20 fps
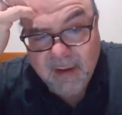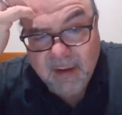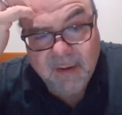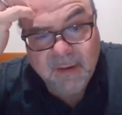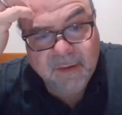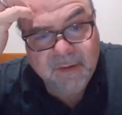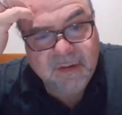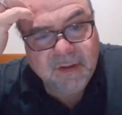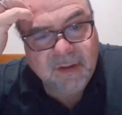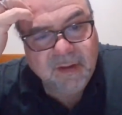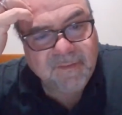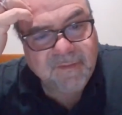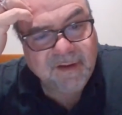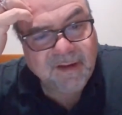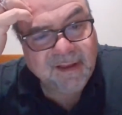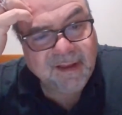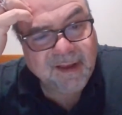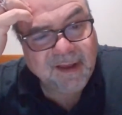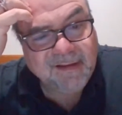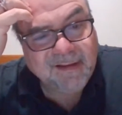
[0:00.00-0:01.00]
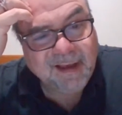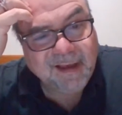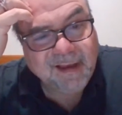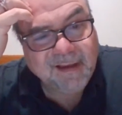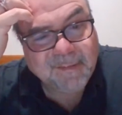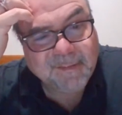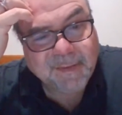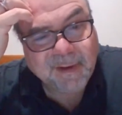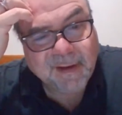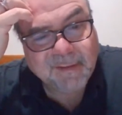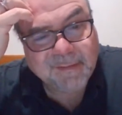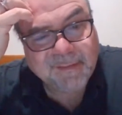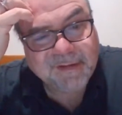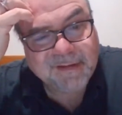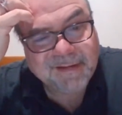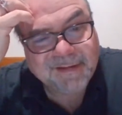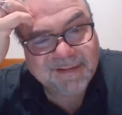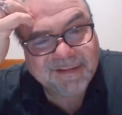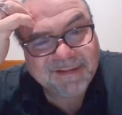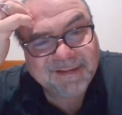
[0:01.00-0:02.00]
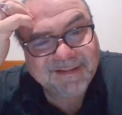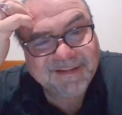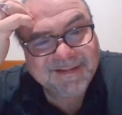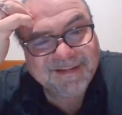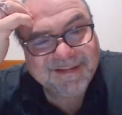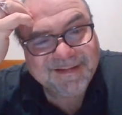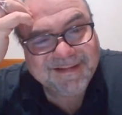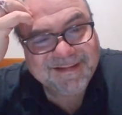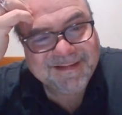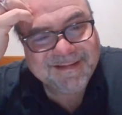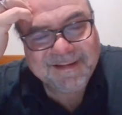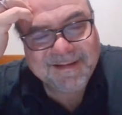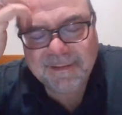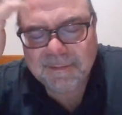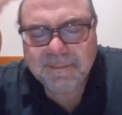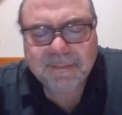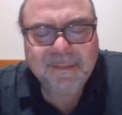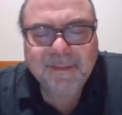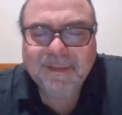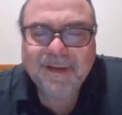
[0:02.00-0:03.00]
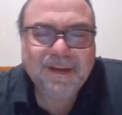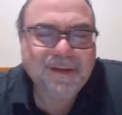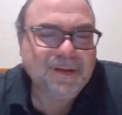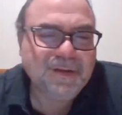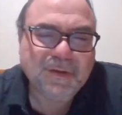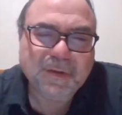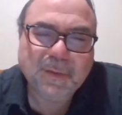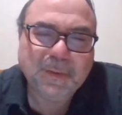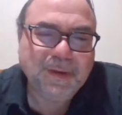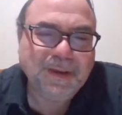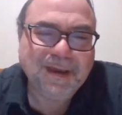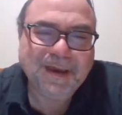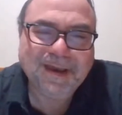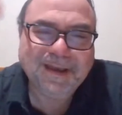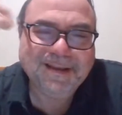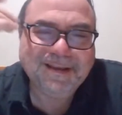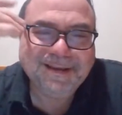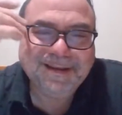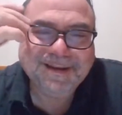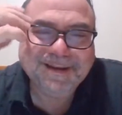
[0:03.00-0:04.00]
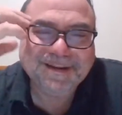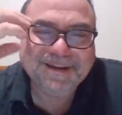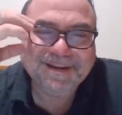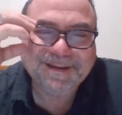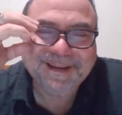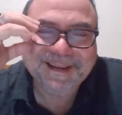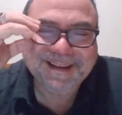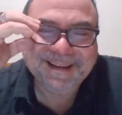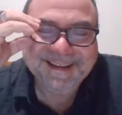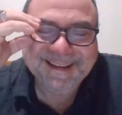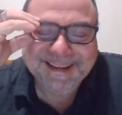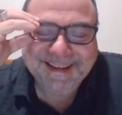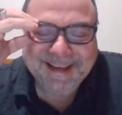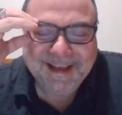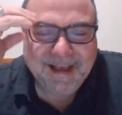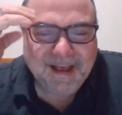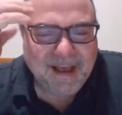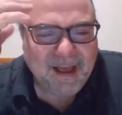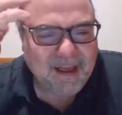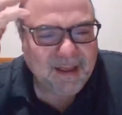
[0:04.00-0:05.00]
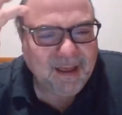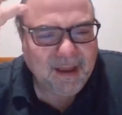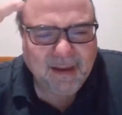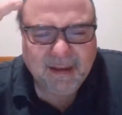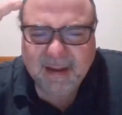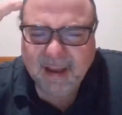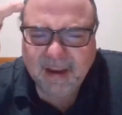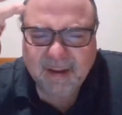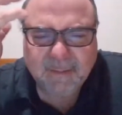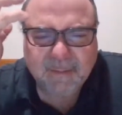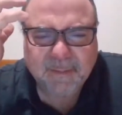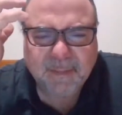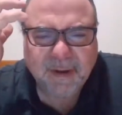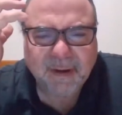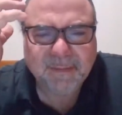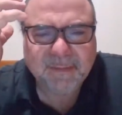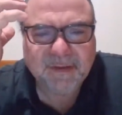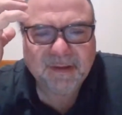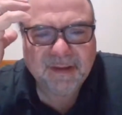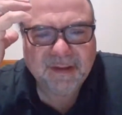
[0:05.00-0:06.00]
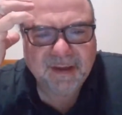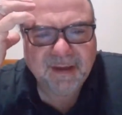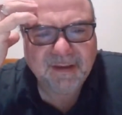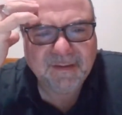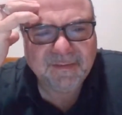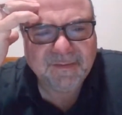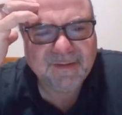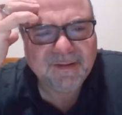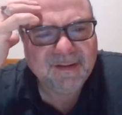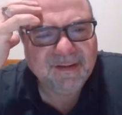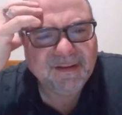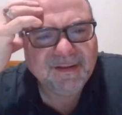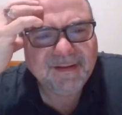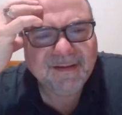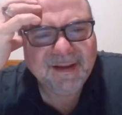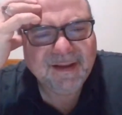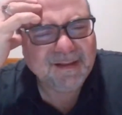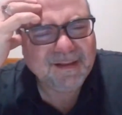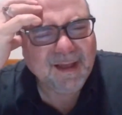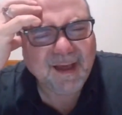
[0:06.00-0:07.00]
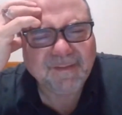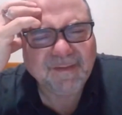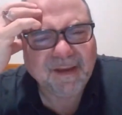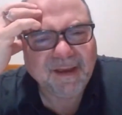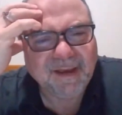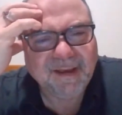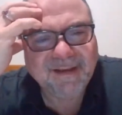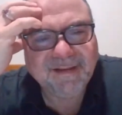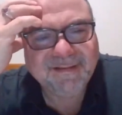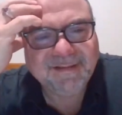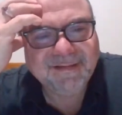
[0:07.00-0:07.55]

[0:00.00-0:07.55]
oh, Chief, I like taking bumps. That stupid kid, you know what I mean? I like taking bumps, Chief. I love it.